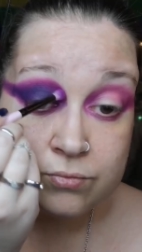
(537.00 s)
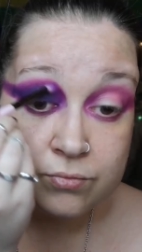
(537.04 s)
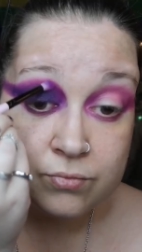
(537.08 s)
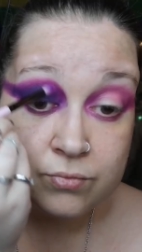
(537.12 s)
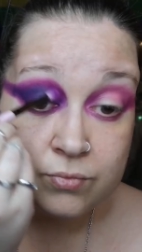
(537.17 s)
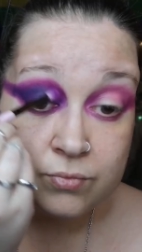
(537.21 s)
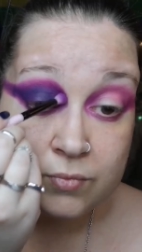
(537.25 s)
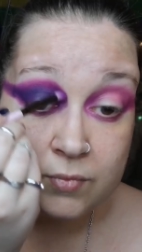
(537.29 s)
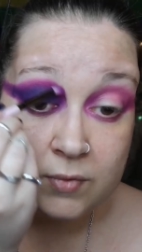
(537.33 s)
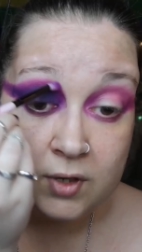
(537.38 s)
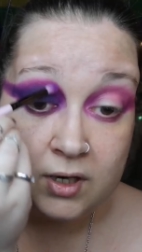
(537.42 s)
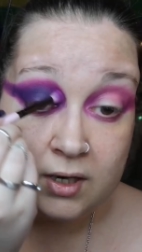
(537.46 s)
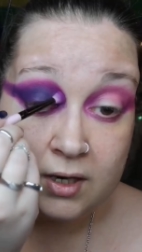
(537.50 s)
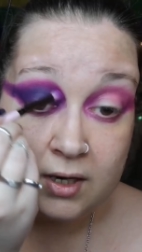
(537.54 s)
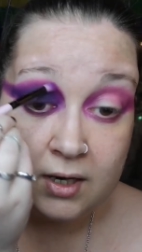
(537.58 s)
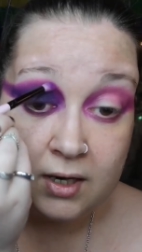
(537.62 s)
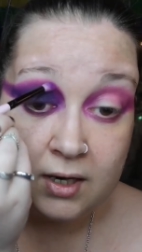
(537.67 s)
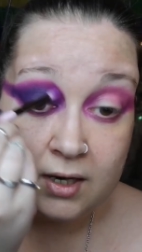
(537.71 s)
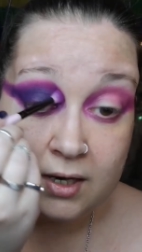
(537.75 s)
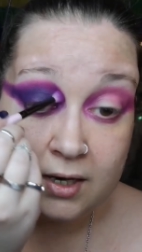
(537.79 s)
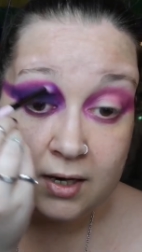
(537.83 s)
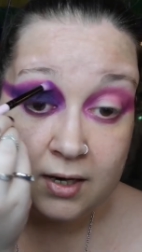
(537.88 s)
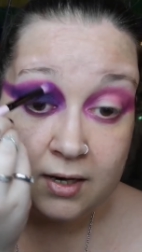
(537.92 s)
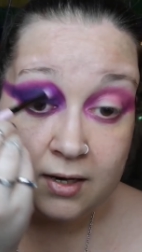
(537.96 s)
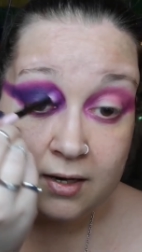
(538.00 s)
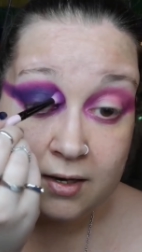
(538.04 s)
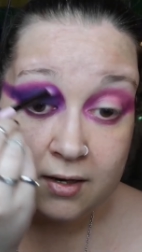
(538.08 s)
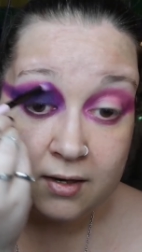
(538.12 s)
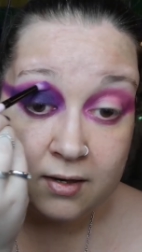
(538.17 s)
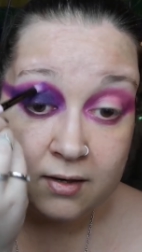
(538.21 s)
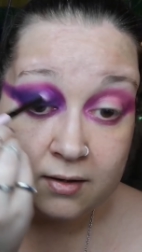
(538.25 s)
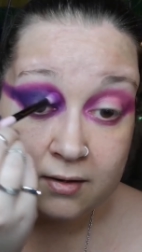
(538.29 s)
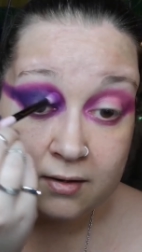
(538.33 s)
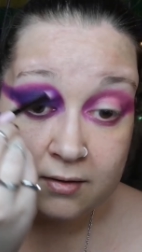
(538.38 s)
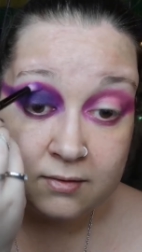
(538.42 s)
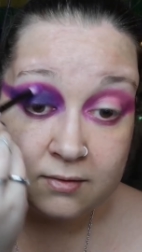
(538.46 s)
Yeah,
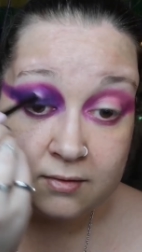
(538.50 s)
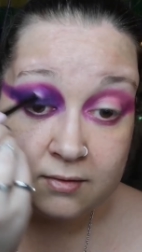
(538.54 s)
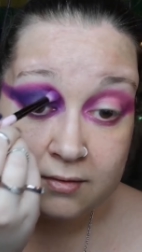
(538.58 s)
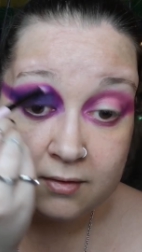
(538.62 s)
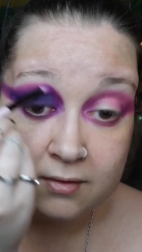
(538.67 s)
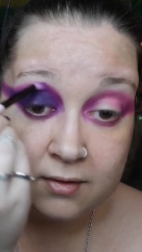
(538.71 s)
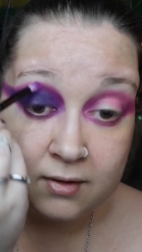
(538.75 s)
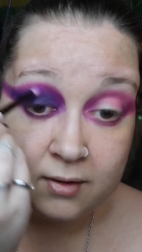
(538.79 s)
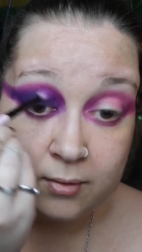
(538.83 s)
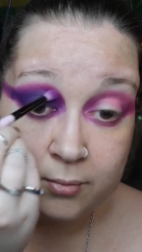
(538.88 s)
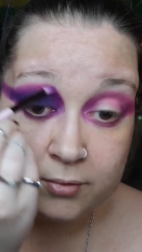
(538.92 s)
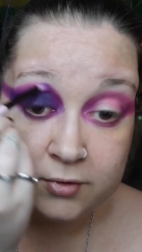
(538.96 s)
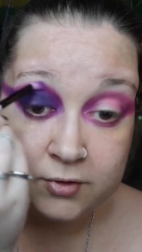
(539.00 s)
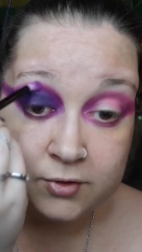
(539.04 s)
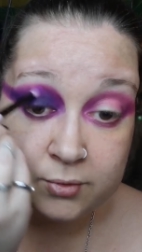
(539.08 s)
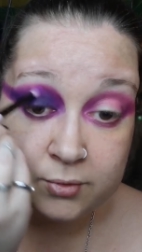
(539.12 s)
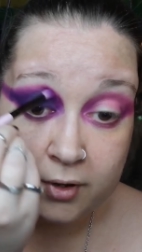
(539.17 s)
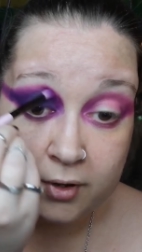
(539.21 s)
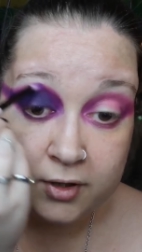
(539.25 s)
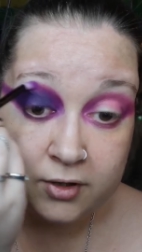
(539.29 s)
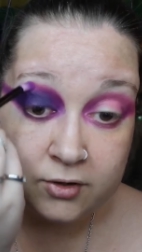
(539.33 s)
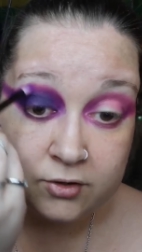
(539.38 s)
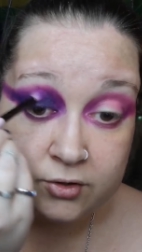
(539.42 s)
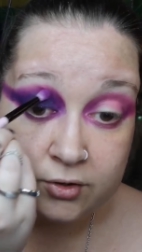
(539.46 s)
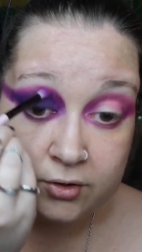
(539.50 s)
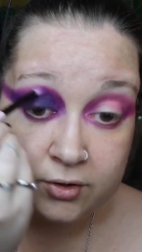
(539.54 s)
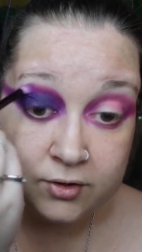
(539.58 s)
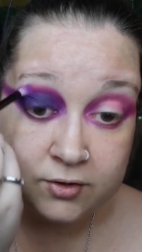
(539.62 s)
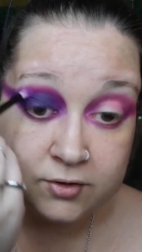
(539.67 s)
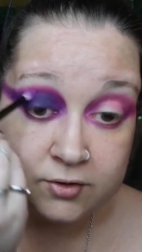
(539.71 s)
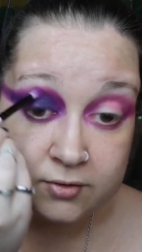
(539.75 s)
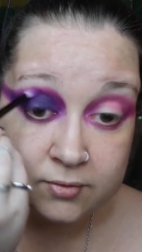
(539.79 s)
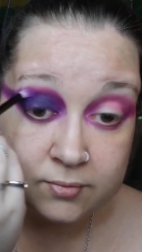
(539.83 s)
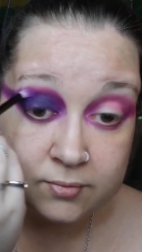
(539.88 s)
that was the right choice.